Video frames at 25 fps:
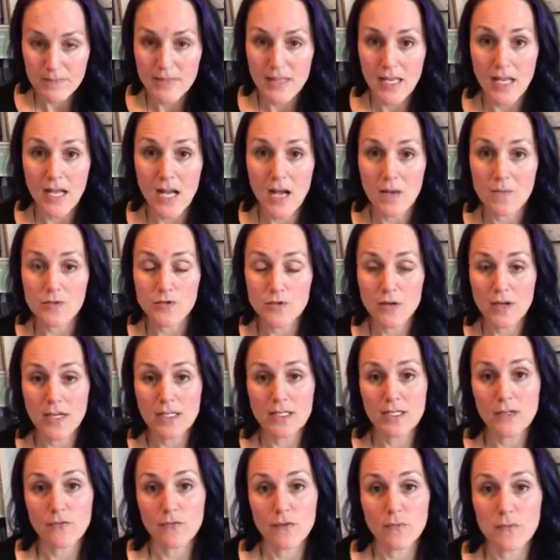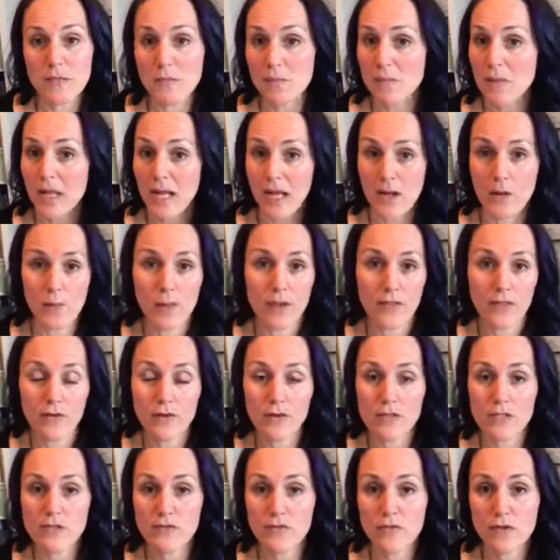they come directly from the plant,
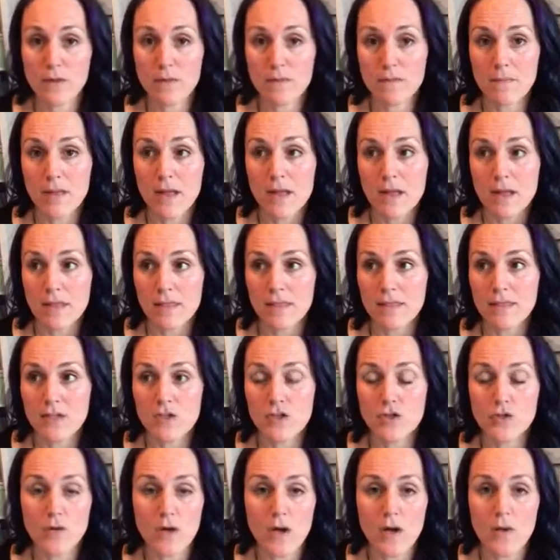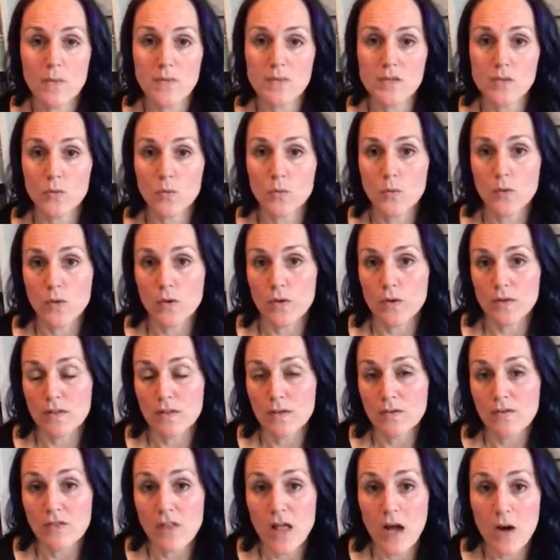whether it's from the shrubs or
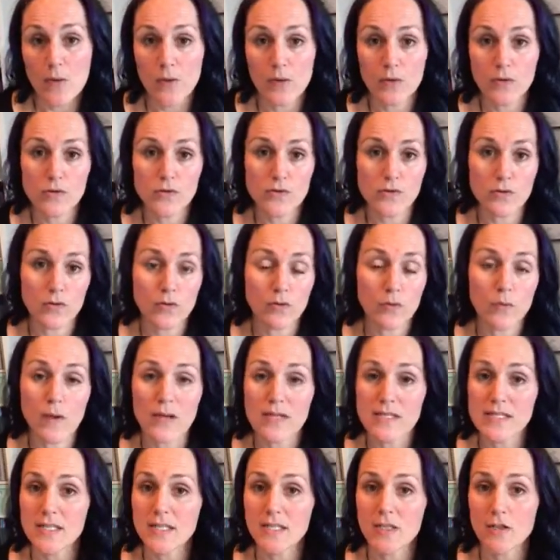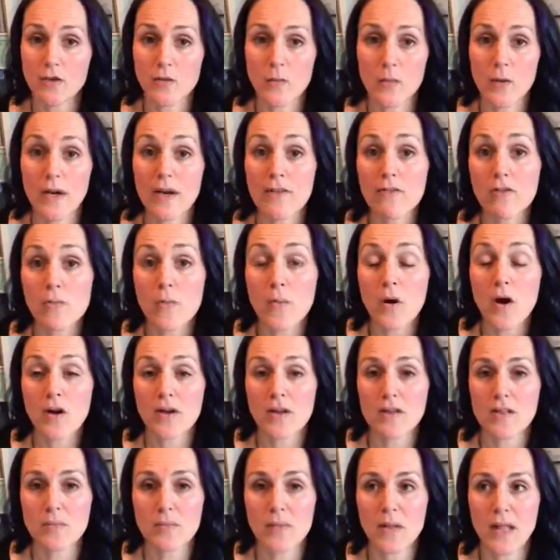the flowers or the resin or whatever
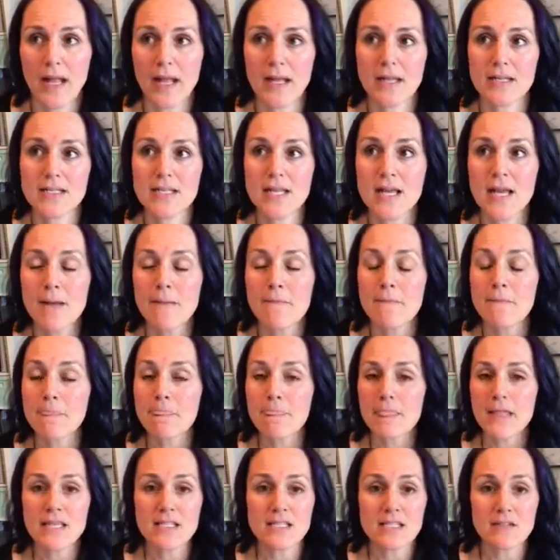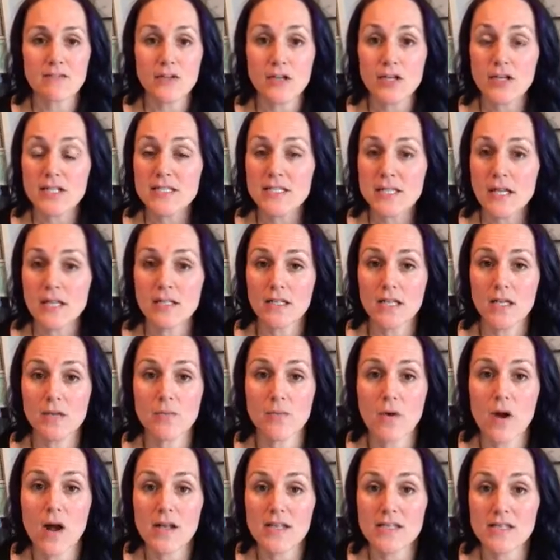part of the plant. It's a very
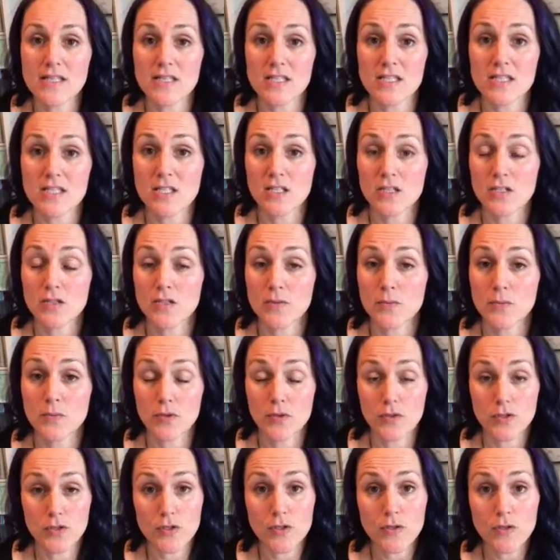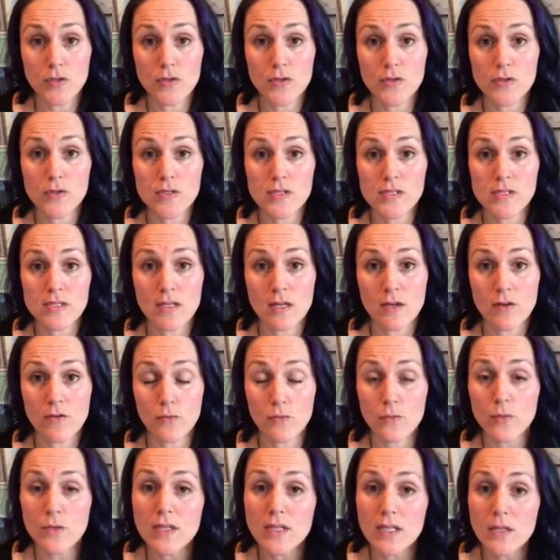delicate process to produce
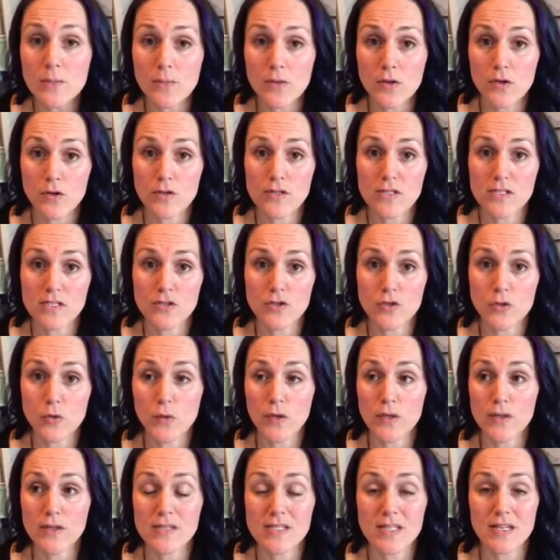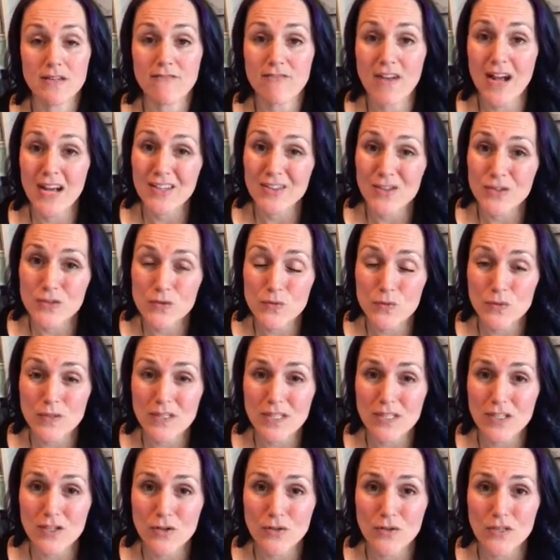really pure essential oils. And in fact, there's
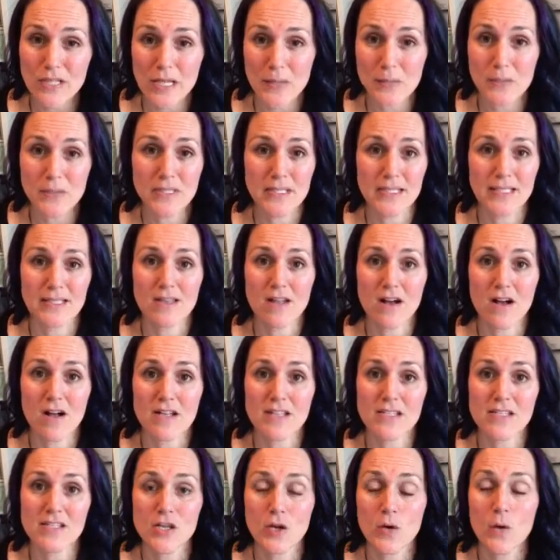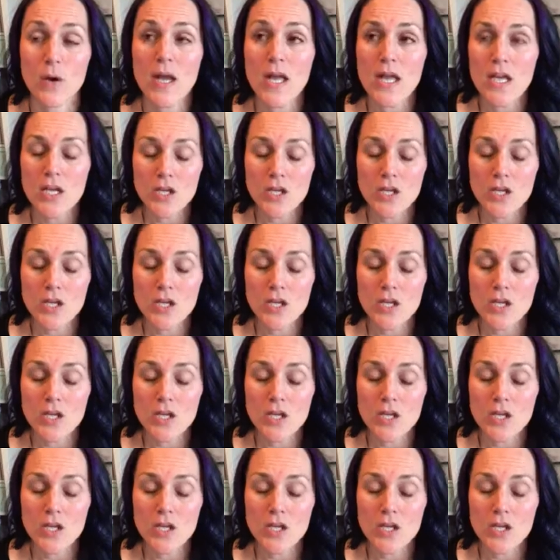really no labeling laws. So